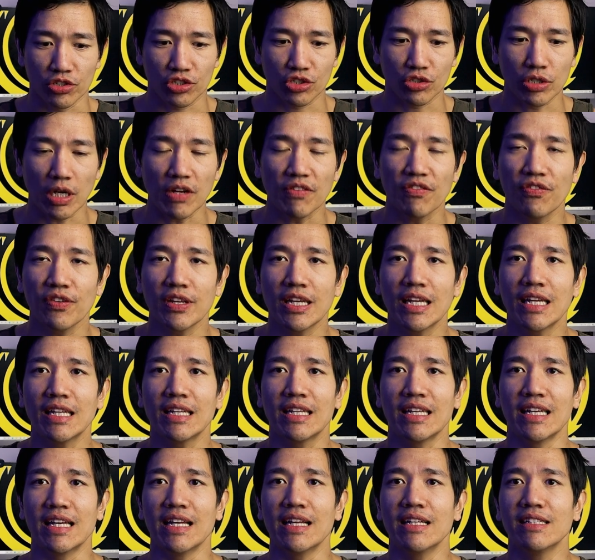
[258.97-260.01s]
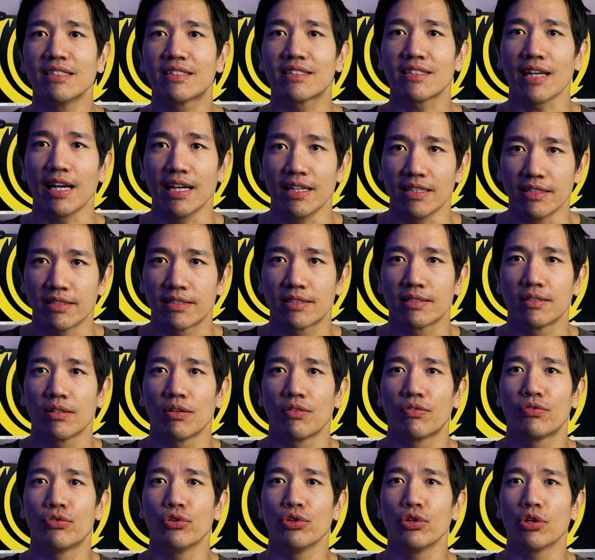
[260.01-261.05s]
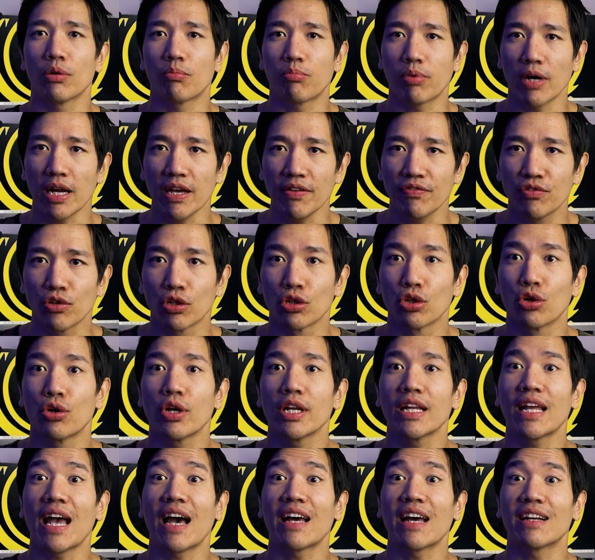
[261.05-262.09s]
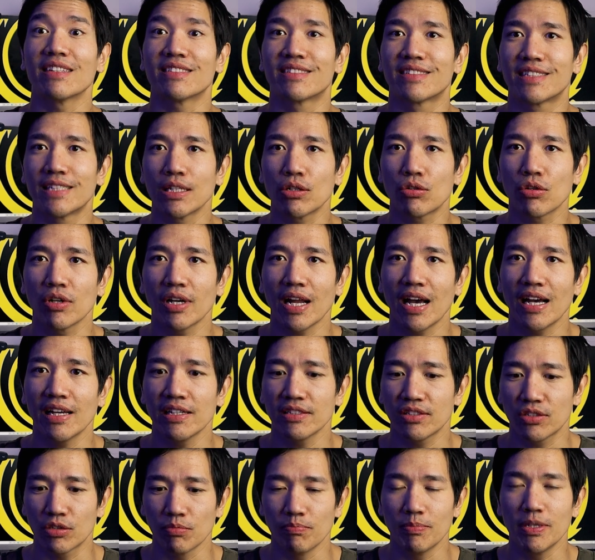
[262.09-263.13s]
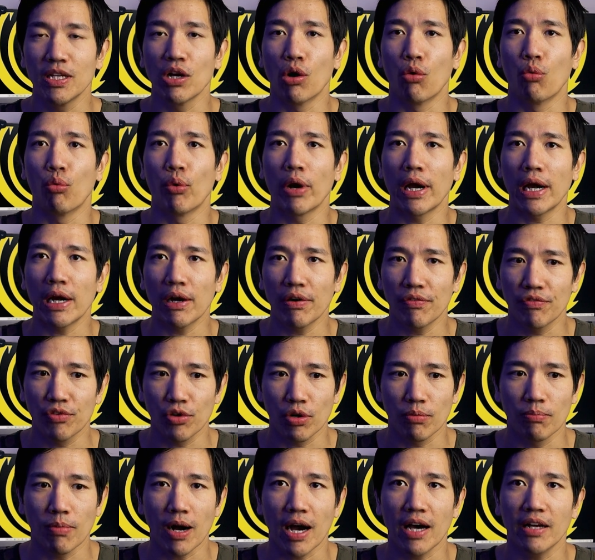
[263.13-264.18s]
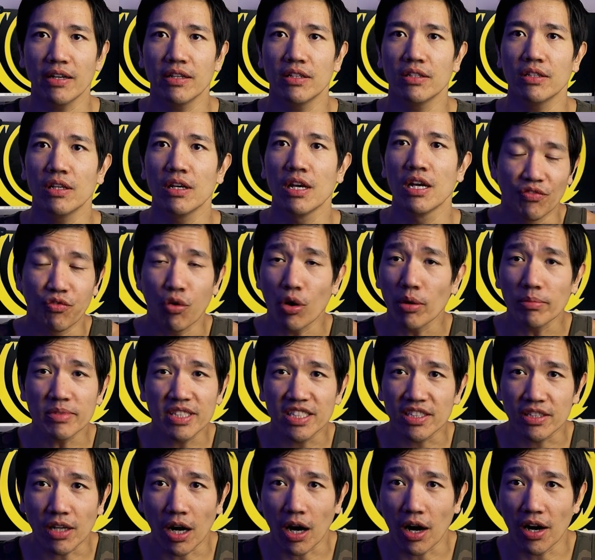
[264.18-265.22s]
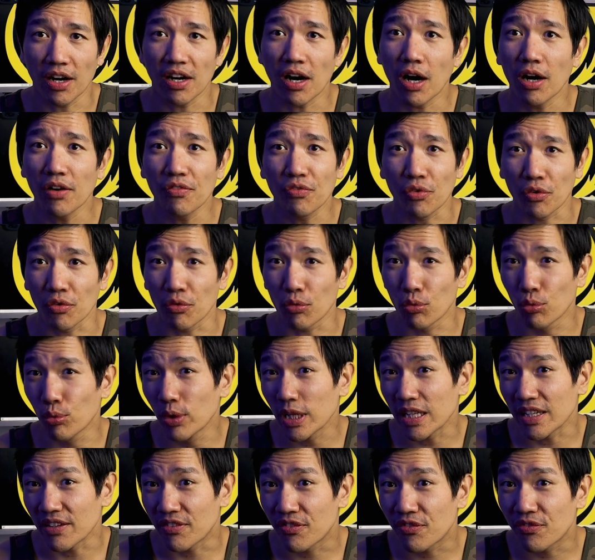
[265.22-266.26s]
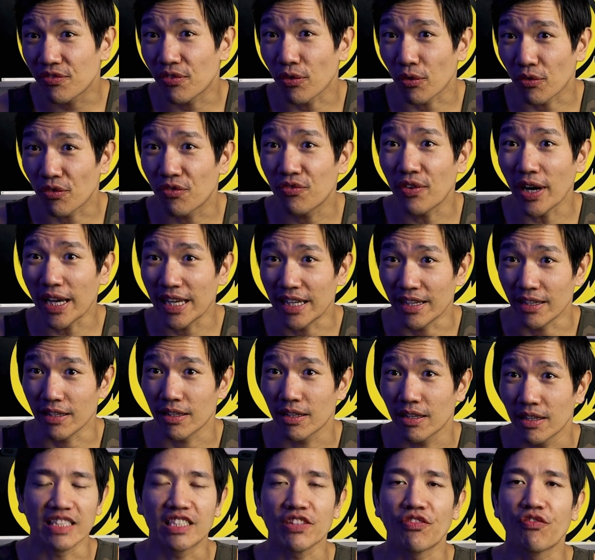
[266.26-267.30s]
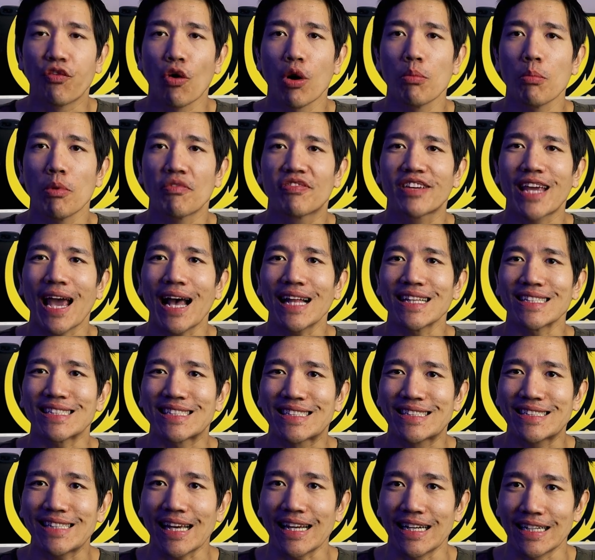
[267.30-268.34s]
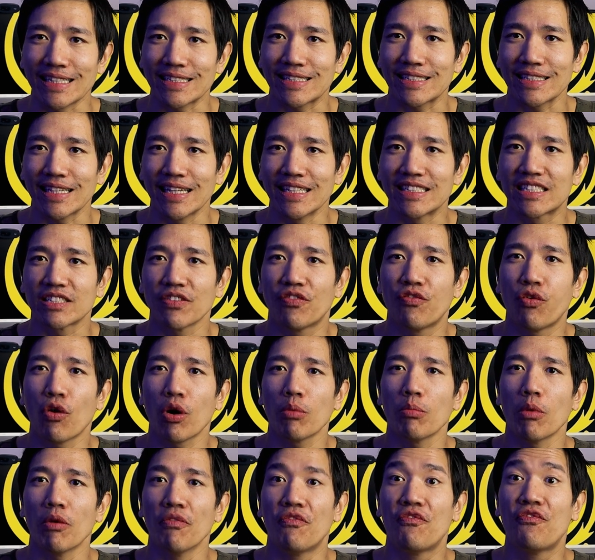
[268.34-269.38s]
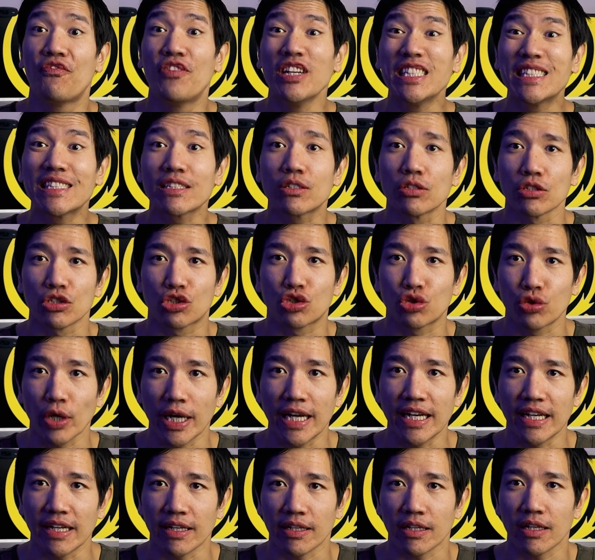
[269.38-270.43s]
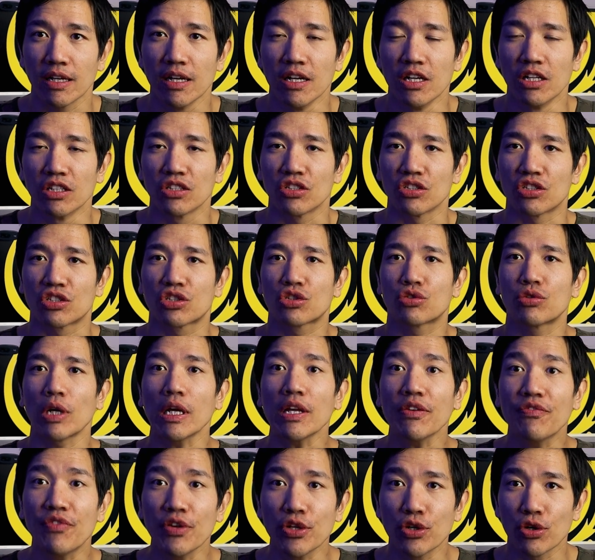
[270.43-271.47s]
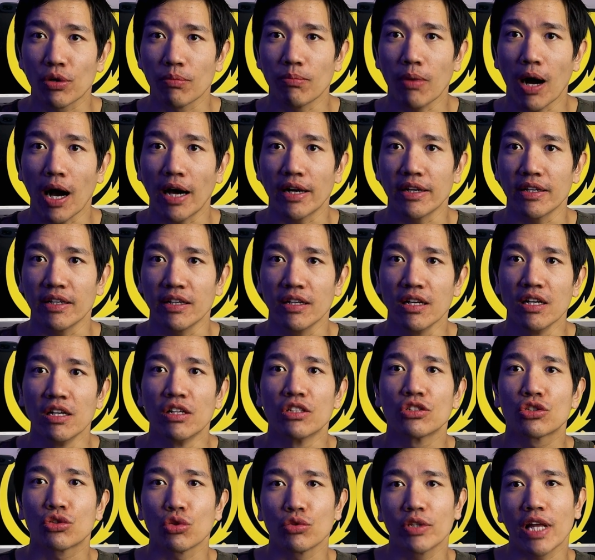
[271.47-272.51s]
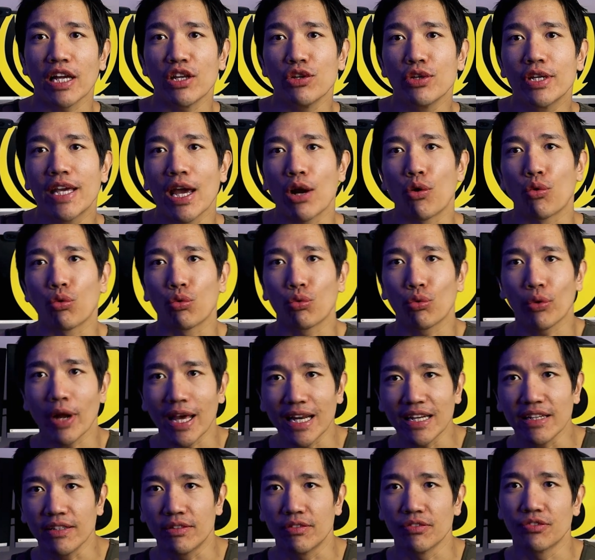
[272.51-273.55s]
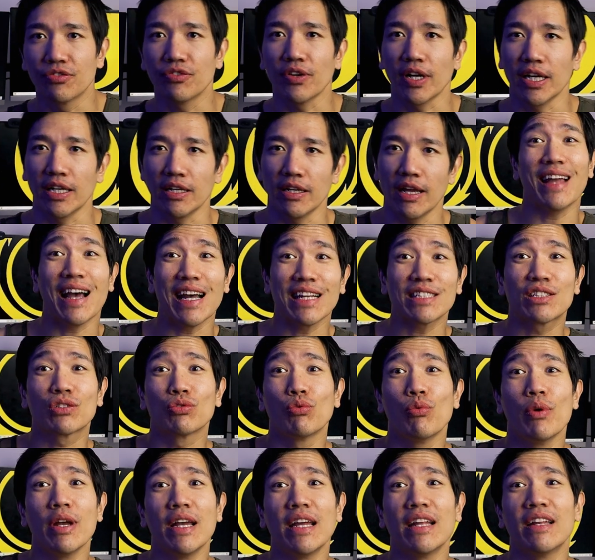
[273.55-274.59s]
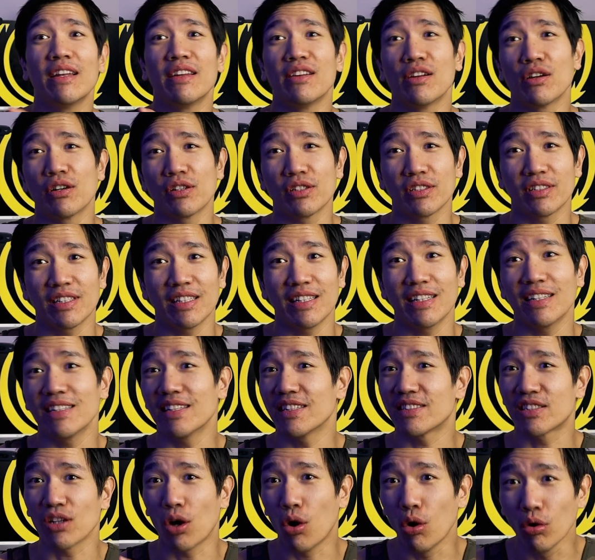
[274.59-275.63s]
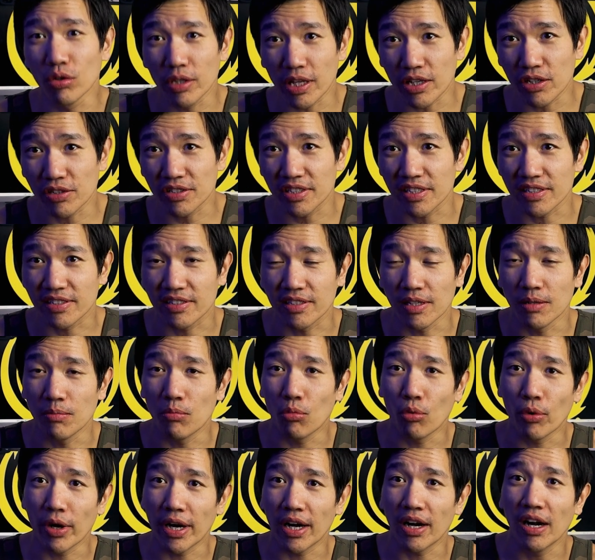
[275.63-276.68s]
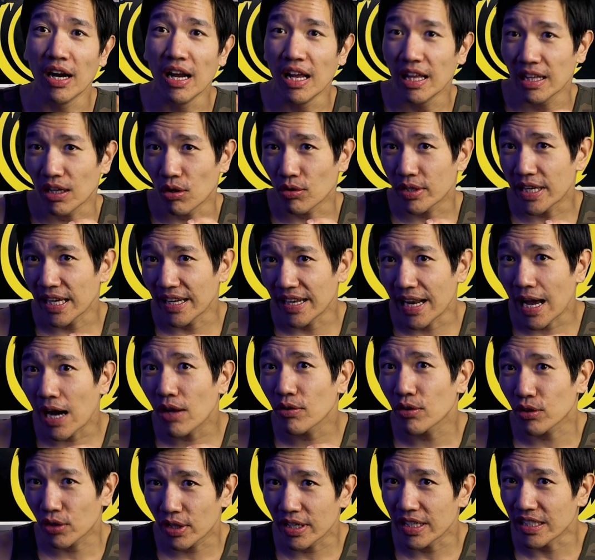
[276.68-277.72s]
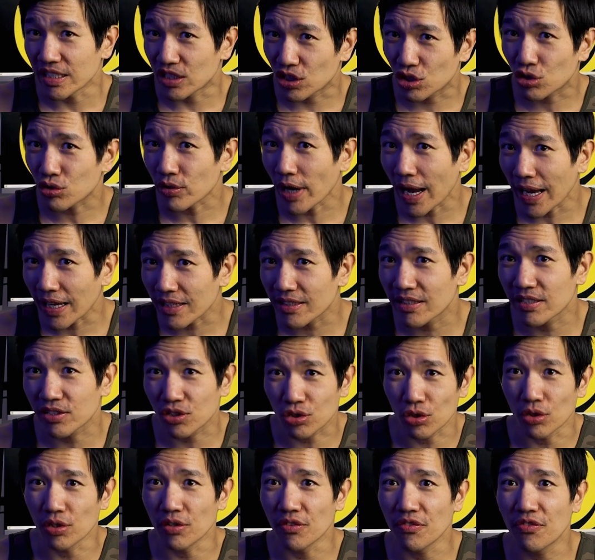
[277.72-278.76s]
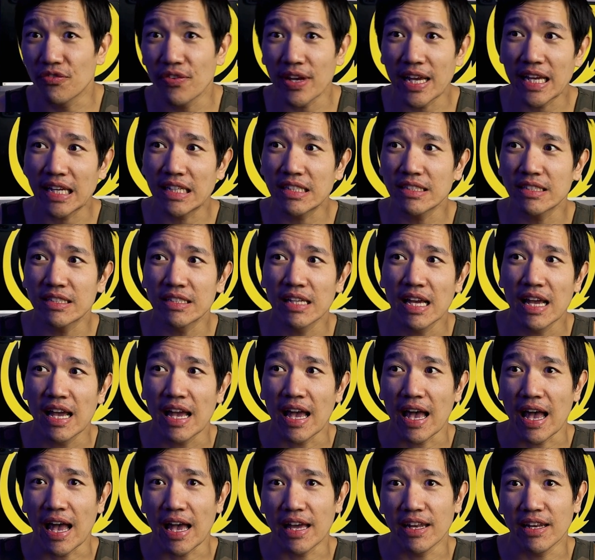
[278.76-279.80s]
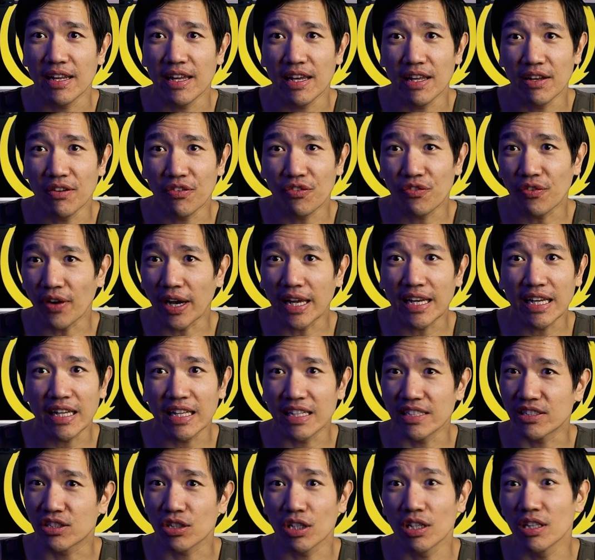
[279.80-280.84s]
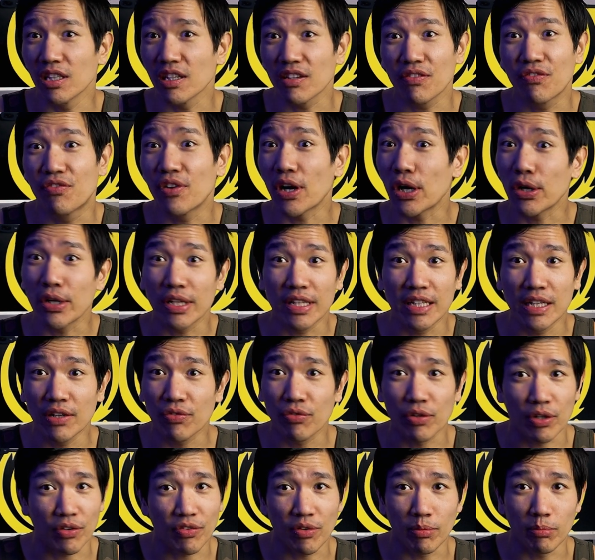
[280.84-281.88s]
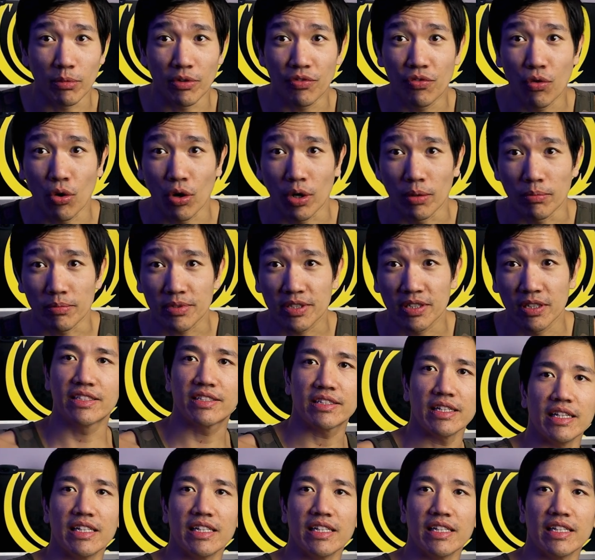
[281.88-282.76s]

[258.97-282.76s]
You're strengthening the insides through your breath. You're learning how to synchronize, to be aware of your body. The forms aren't really for fighting. It's a form of calisthenics. It's a form of physical training to strengthen your body so that you get ready to fight. That's when it's a whole other system where, okay, now they're gonna extract certain things, and then fighting is gonna look very different from the forms.